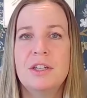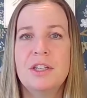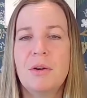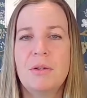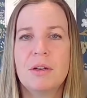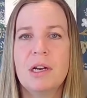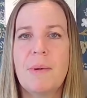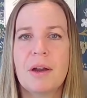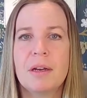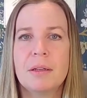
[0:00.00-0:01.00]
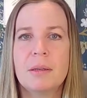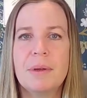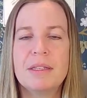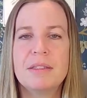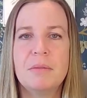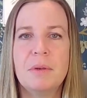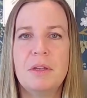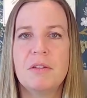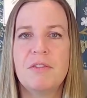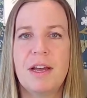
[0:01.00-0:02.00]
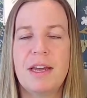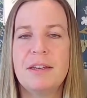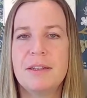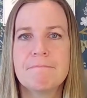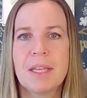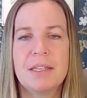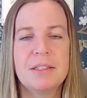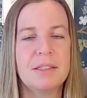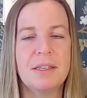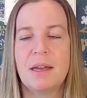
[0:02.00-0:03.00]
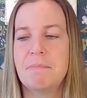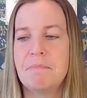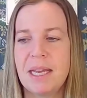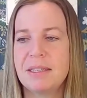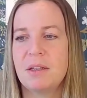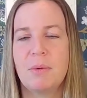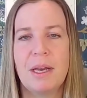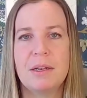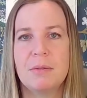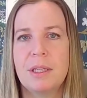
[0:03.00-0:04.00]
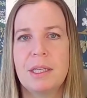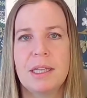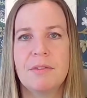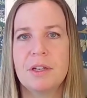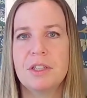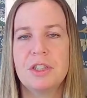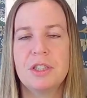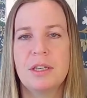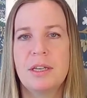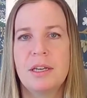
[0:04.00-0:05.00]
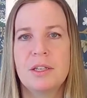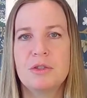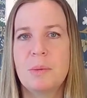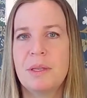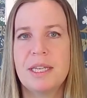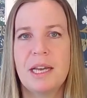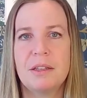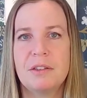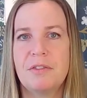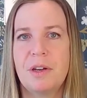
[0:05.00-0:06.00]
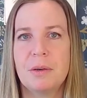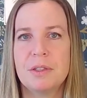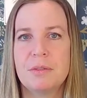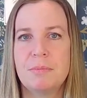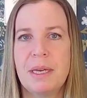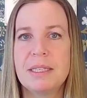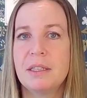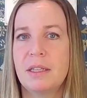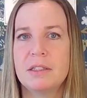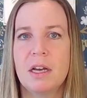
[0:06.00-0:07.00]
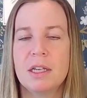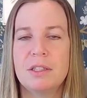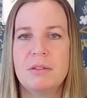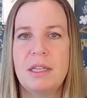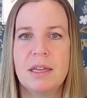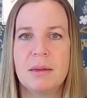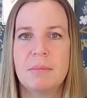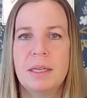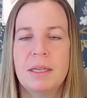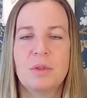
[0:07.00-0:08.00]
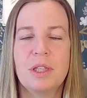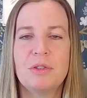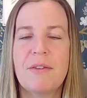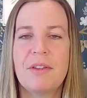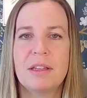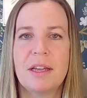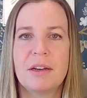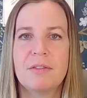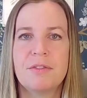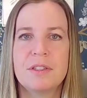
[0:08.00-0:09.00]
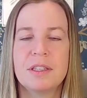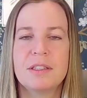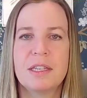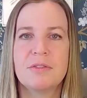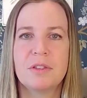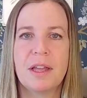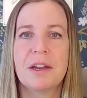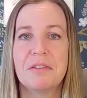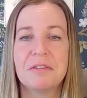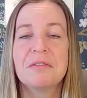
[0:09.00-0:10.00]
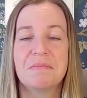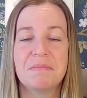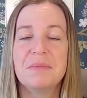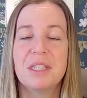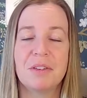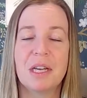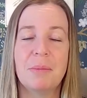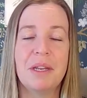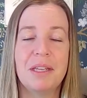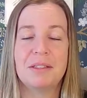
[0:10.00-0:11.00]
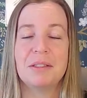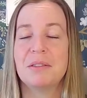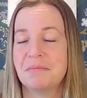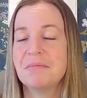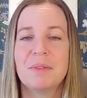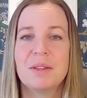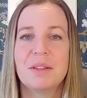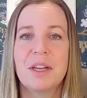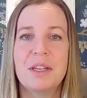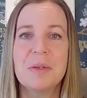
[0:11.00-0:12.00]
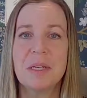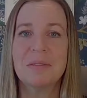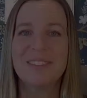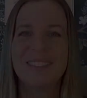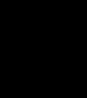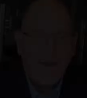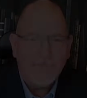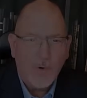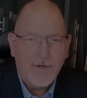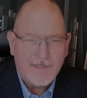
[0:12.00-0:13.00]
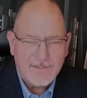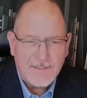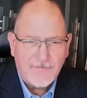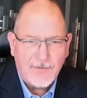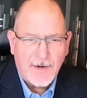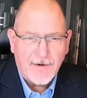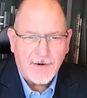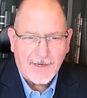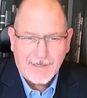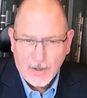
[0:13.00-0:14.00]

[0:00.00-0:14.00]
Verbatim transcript: Just go learn about it a little bit and see what you can find, because it's an amazing way to really leverage extremely talented folks, basically as long as you need them. It's really driving a lot of success for a lot of different companies. So look into it. Hi, everyone. It's David Marinac.